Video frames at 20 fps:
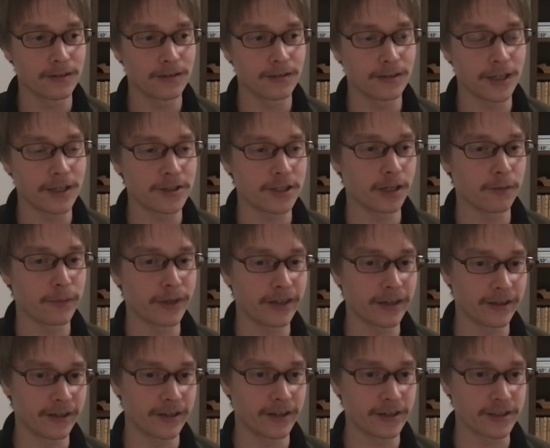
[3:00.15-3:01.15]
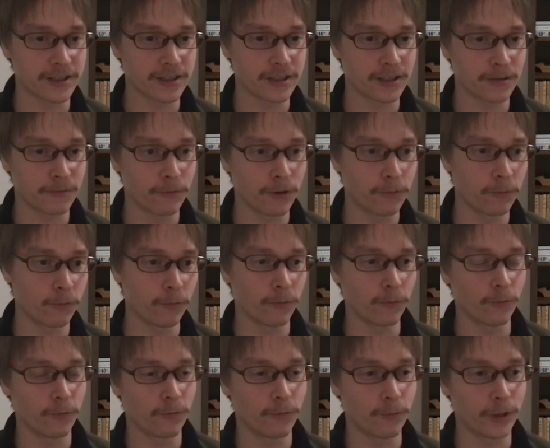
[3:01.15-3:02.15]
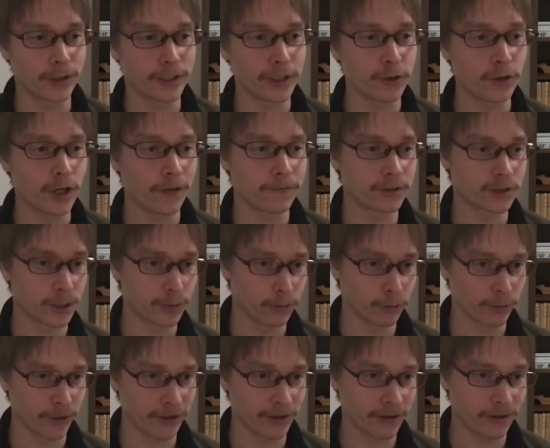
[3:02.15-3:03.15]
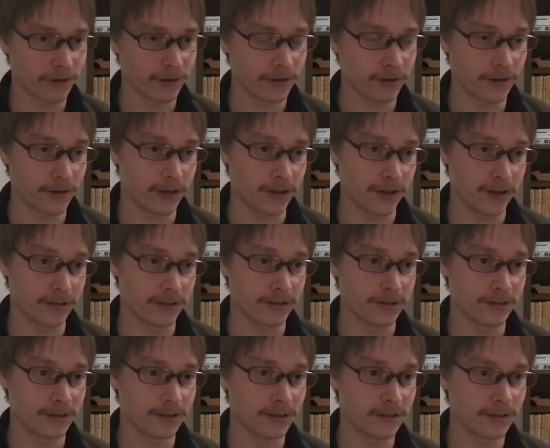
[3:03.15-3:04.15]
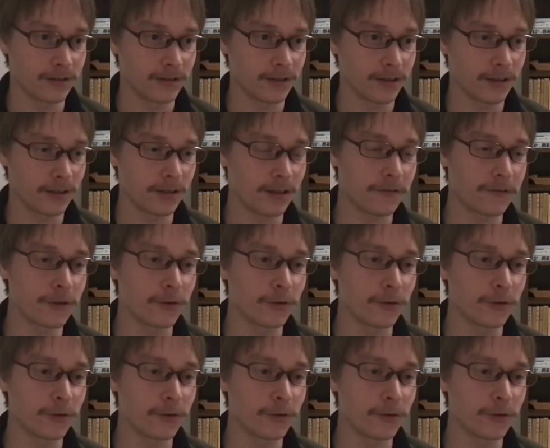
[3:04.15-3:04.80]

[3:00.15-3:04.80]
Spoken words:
teaching beginners, what did you have trouble with? Or if